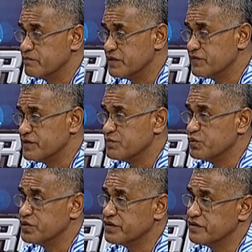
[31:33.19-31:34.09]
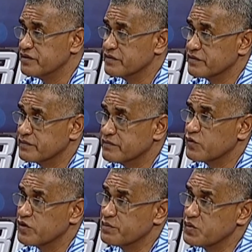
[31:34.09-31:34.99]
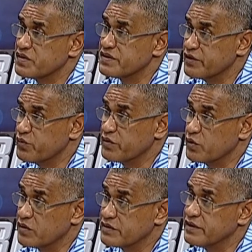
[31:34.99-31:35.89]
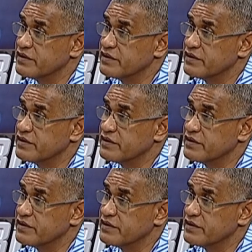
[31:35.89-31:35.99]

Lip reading: difference between contributions and withdrawals.